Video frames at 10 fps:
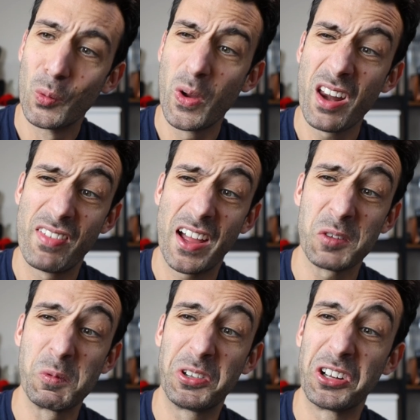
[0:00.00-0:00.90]
we had a
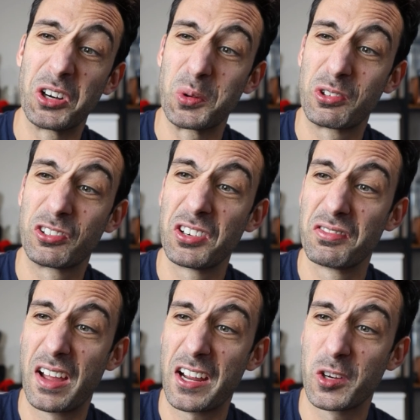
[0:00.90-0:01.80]
vacuum cleaner which
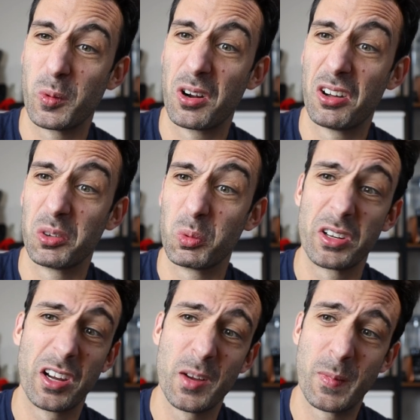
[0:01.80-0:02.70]
didn't vacuum at all, and
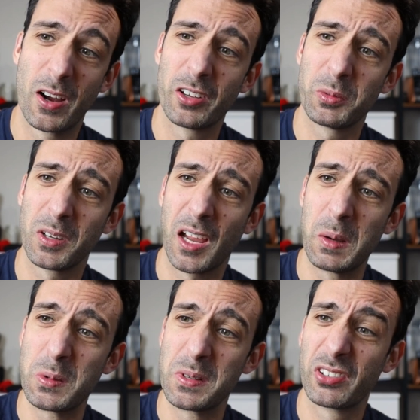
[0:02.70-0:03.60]
one day my husband
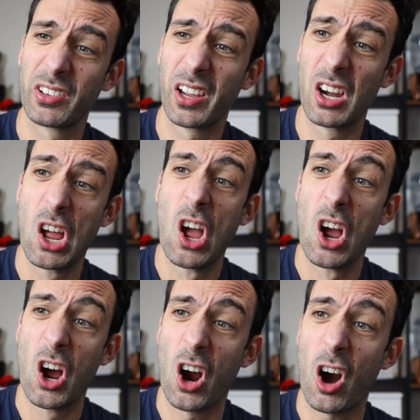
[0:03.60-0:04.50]
came to me and said,
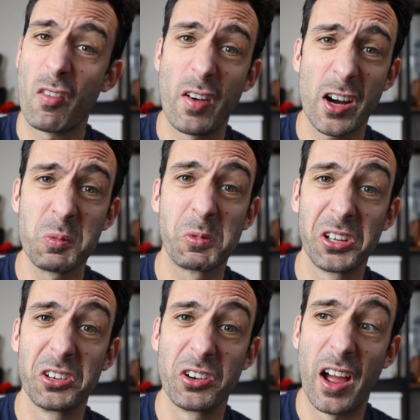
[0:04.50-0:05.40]
our vacuum
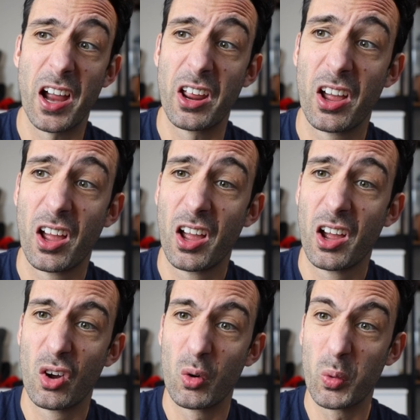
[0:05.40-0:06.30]
cleaner died.
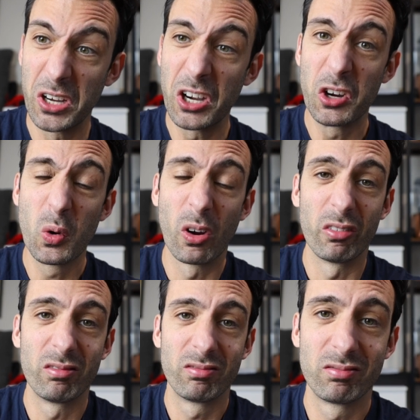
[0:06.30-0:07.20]
We need a new
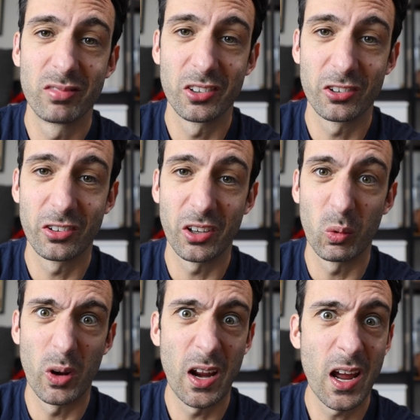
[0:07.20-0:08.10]
one. She
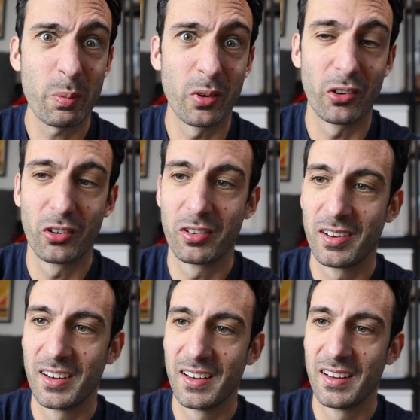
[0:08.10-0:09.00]
said, What happened?
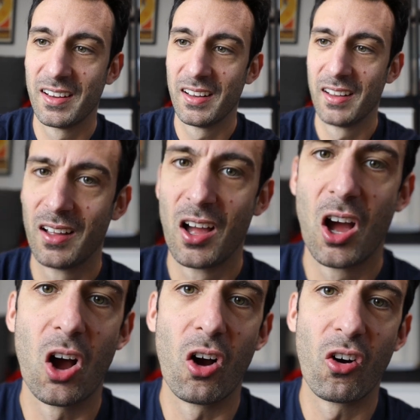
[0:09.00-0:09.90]

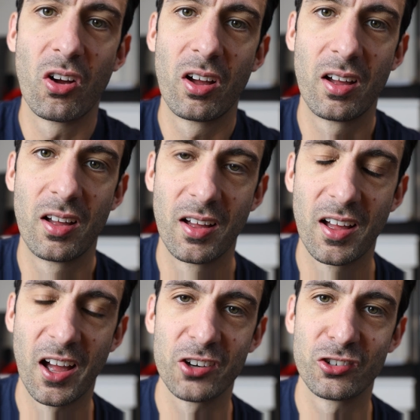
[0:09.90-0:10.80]
Oh,
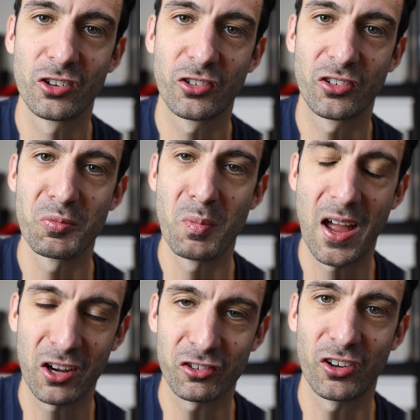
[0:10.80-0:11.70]
I just
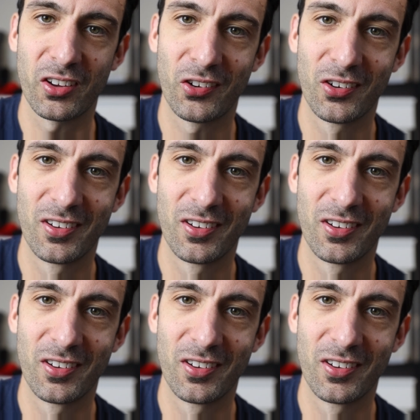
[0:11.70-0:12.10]
smashed it.